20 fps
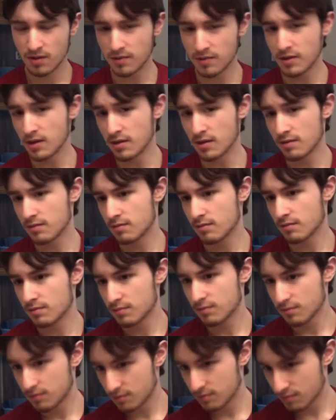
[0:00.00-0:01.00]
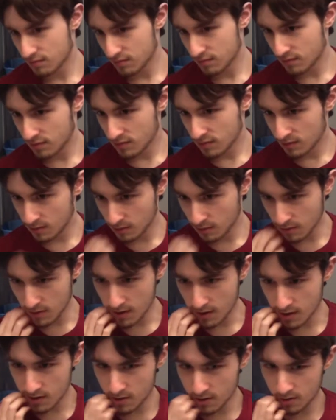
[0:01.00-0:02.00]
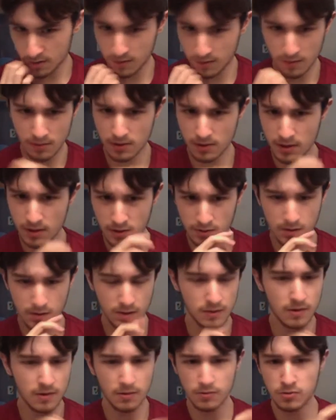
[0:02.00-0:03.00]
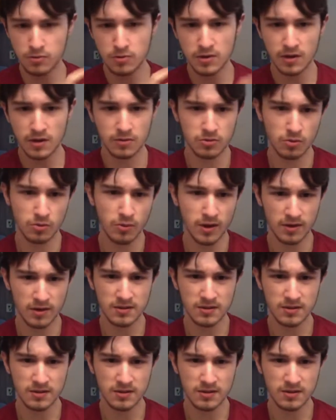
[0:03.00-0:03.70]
I mean, okay, I know the other two titles were